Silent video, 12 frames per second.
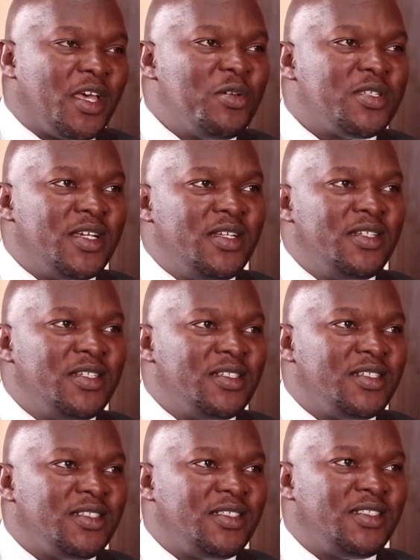a thousand
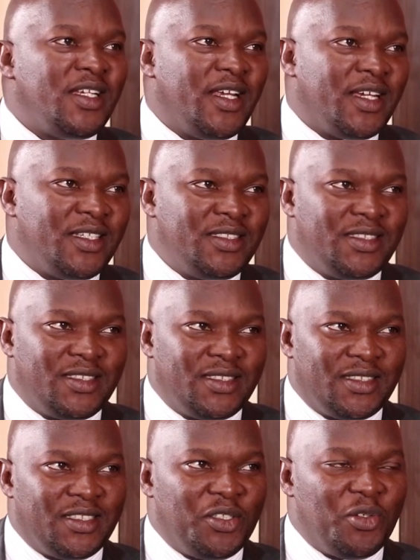shares,
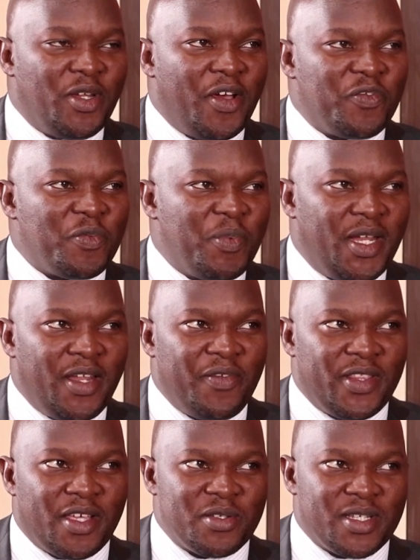you'd have to pay
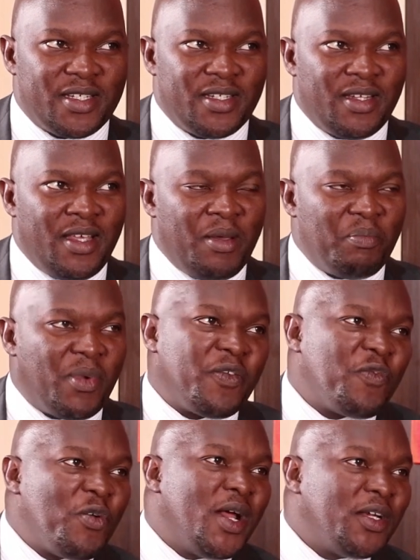11,000.
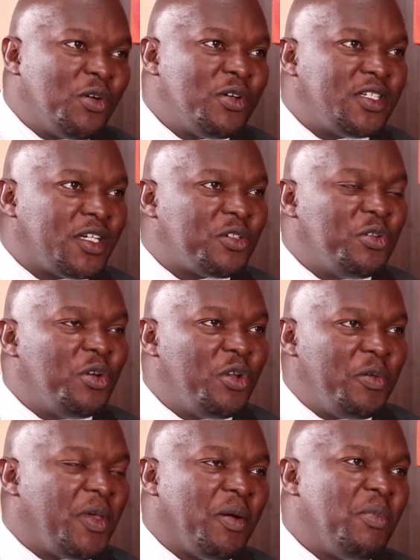But for one contract, you'd
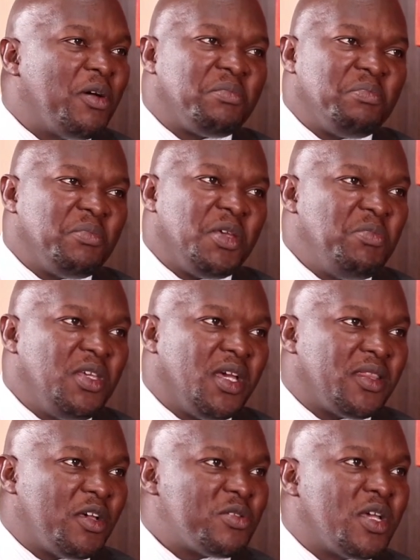only pay about maybe
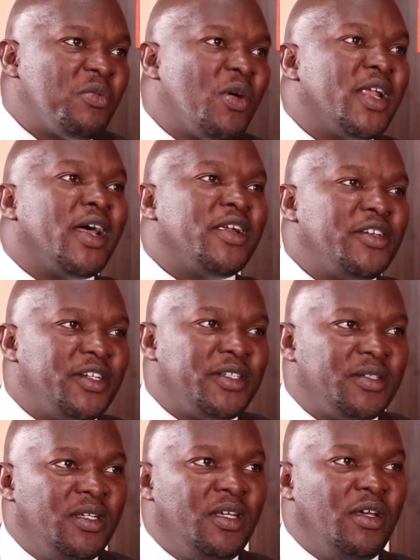1,100.
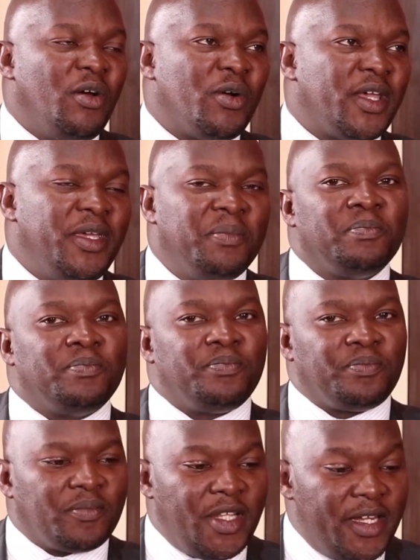Mm-hmm. Okay?
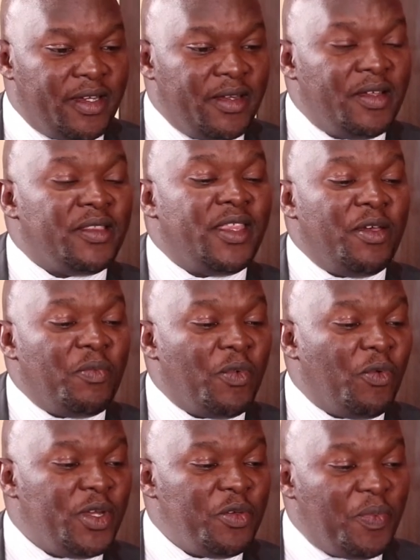It,
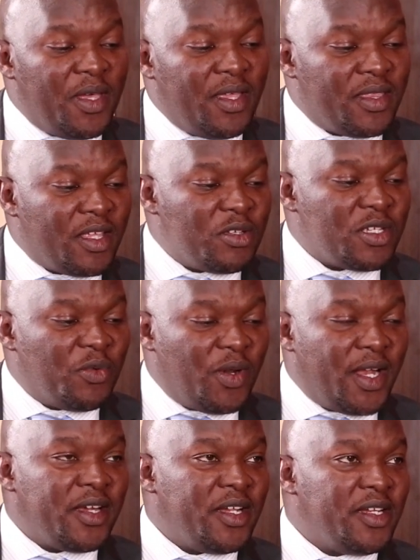when you pay
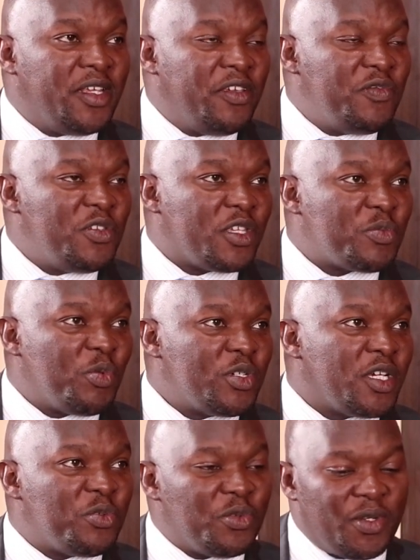1,100, it gives you
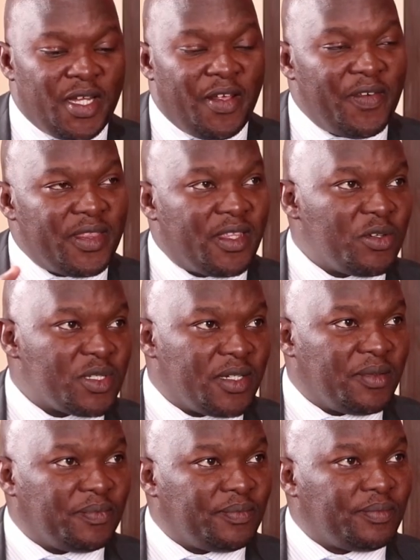exposure to 11,000.
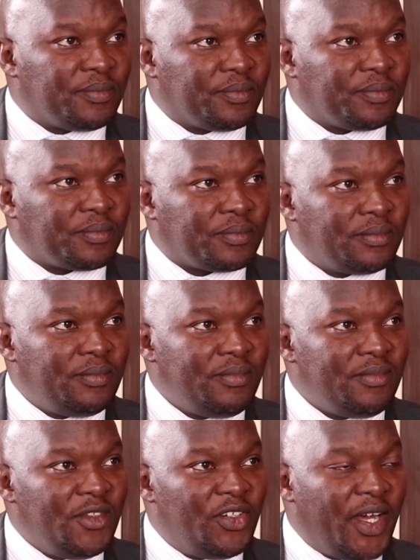Yeah.
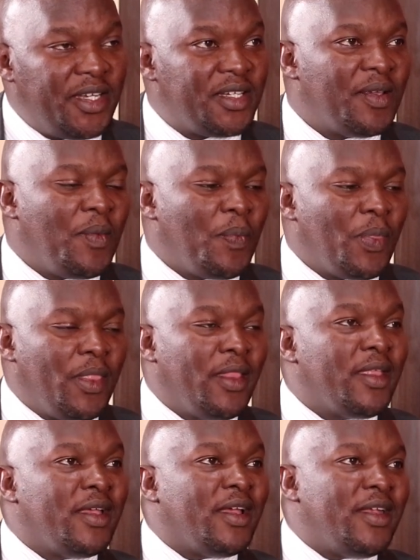Right?
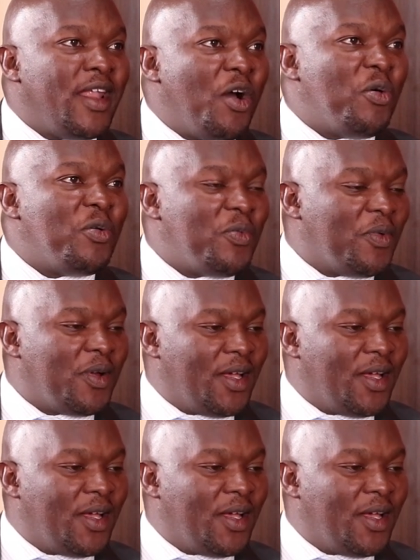Now,